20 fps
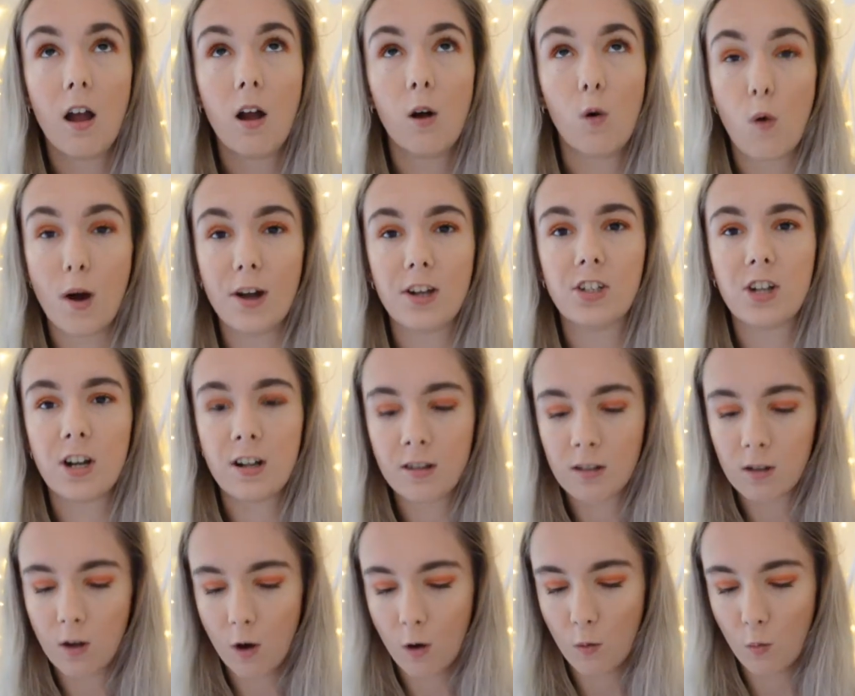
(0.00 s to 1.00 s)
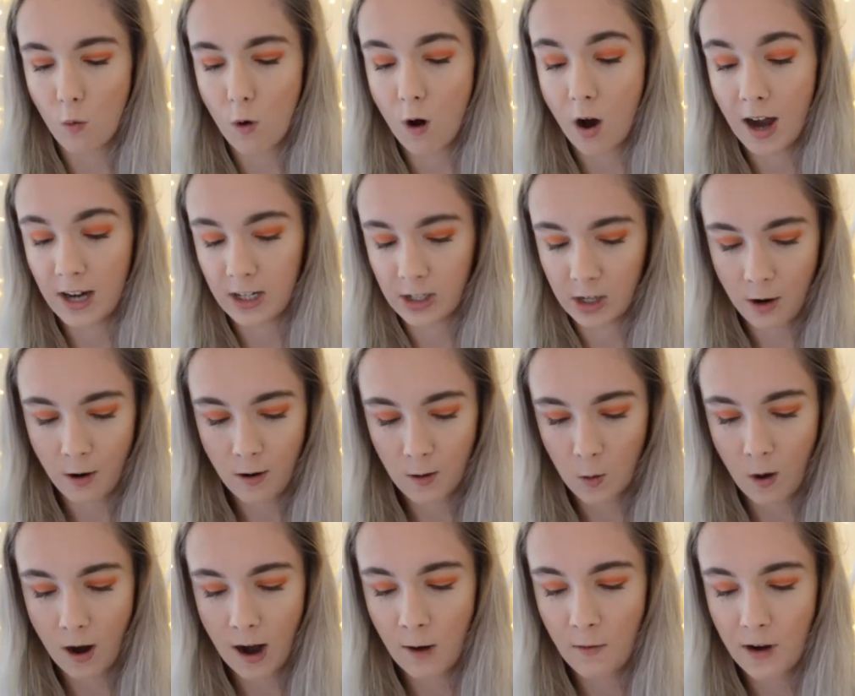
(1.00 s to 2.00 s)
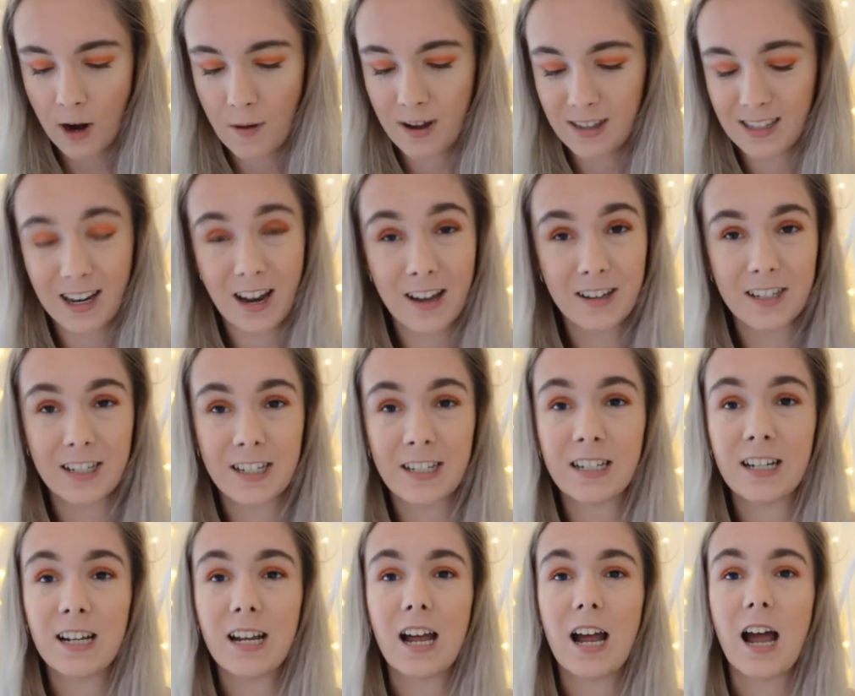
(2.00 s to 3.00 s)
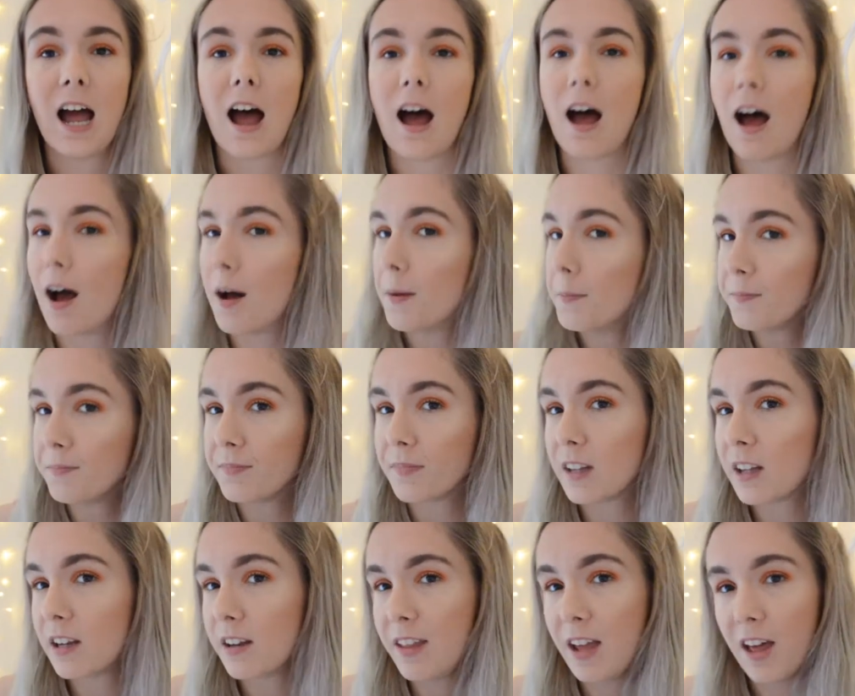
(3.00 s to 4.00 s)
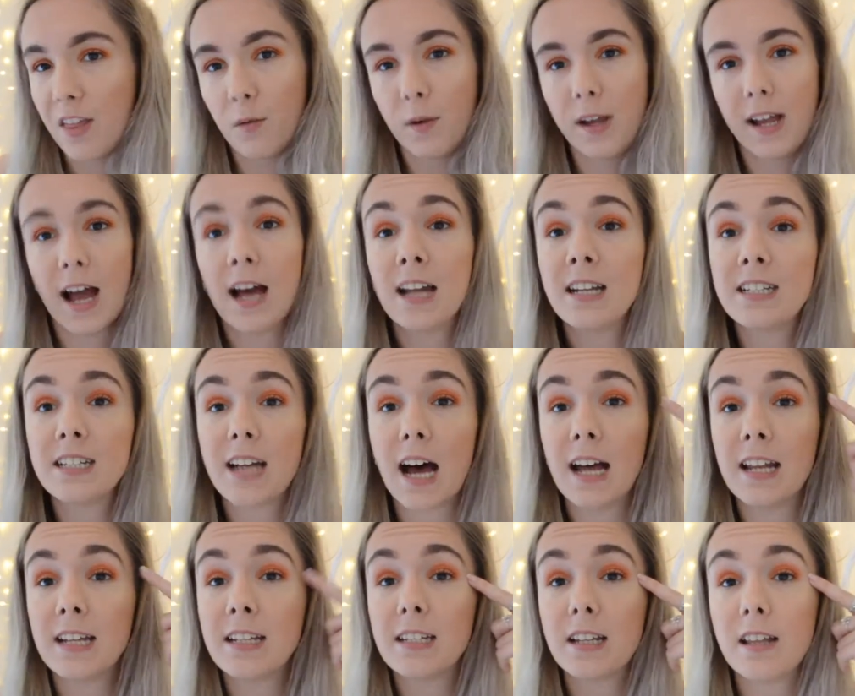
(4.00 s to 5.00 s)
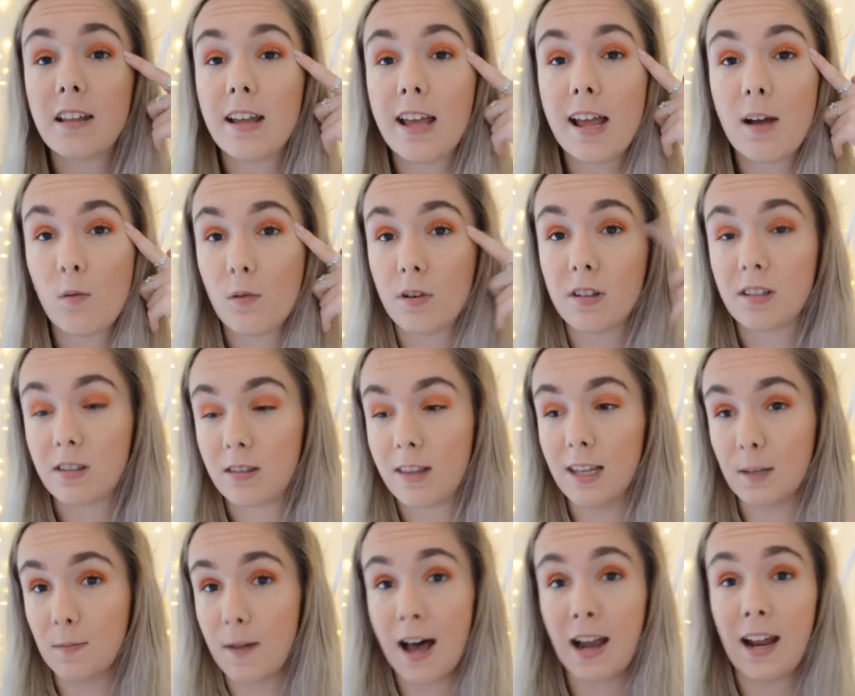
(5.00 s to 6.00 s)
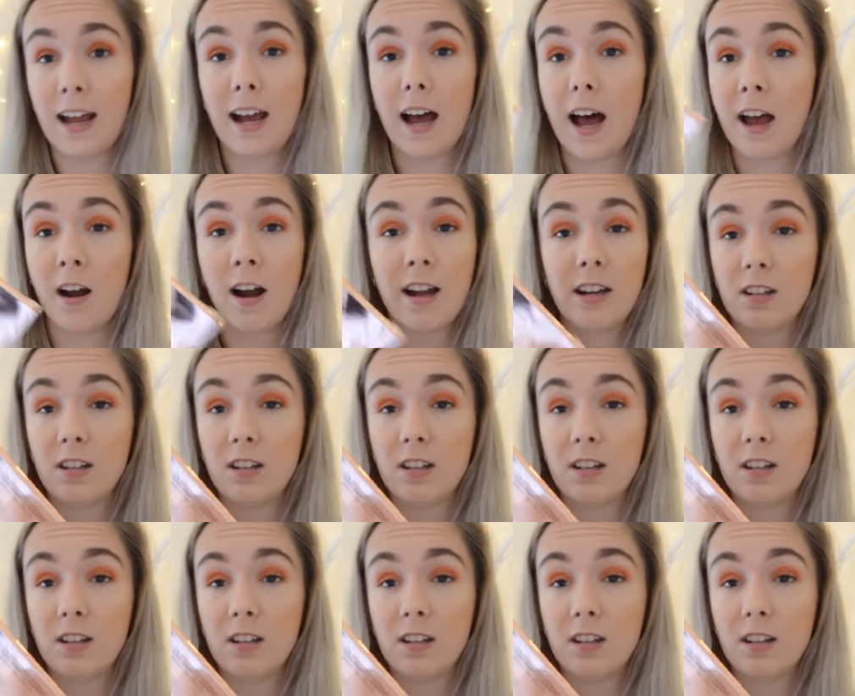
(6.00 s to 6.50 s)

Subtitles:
questions on what eyeshadow I was wearing when I went to London the other weekend, and it was this palette, and